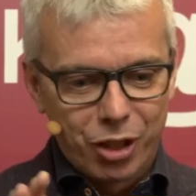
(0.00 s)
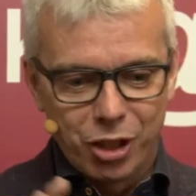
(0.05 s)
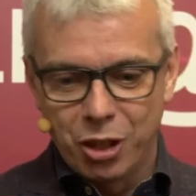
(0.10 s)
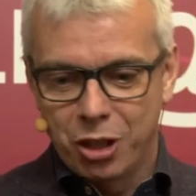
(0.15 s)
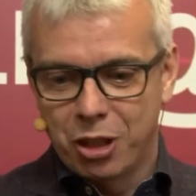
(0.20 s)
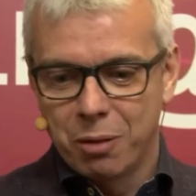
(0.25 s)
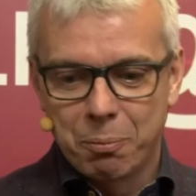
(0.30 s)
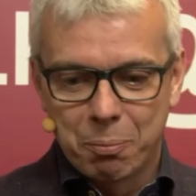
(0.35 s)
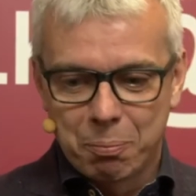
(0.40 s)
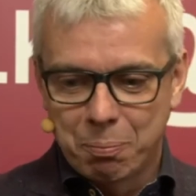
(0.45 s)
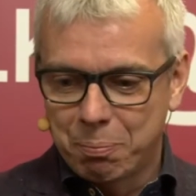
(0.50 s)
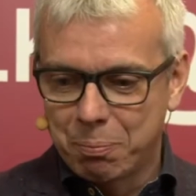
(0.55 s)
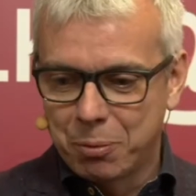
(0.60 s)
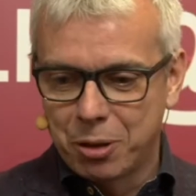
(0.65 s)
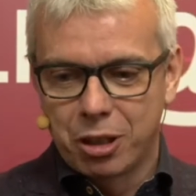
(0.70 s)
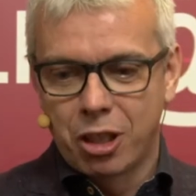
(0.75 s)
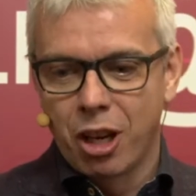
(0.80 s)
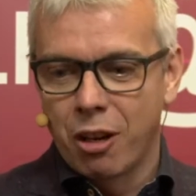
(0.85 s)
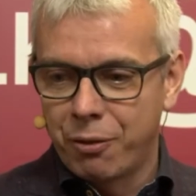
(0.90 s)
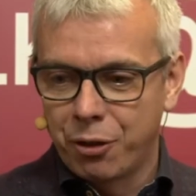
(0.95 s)
you can
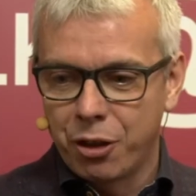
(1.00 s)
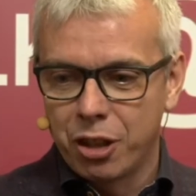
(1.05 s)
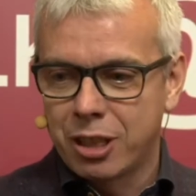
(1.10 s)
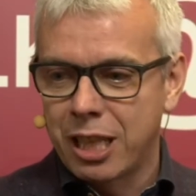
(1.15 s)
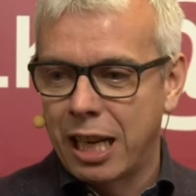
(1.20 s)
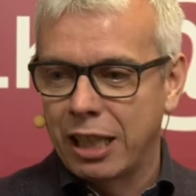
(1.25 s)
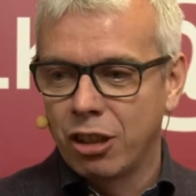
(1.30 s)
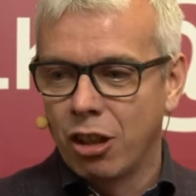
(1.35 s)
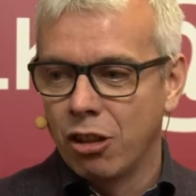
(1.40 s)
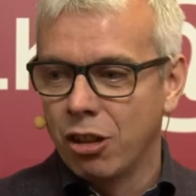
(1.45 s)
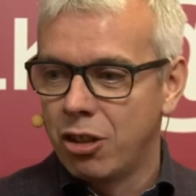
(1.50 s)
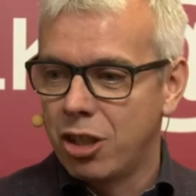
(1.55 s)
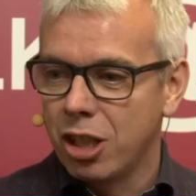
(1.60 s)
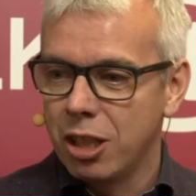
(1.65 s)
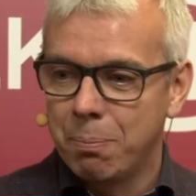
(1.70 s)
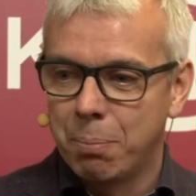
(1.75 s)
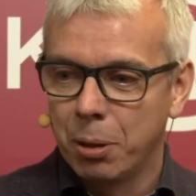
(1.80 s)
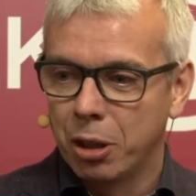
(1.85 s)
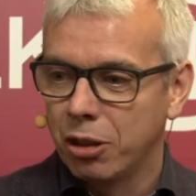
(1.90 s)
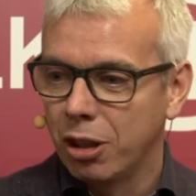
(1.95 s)
go for the
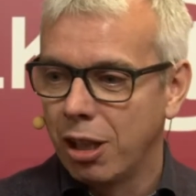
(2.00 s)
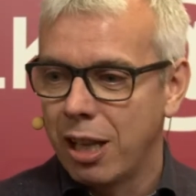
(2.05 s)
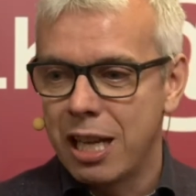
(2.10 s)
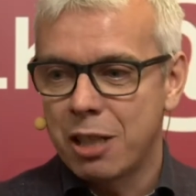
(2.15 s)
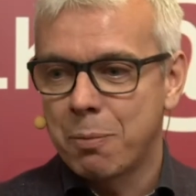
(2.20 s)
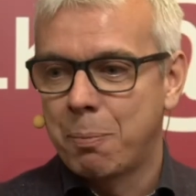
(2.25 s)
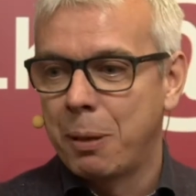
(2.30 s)
technology, but unless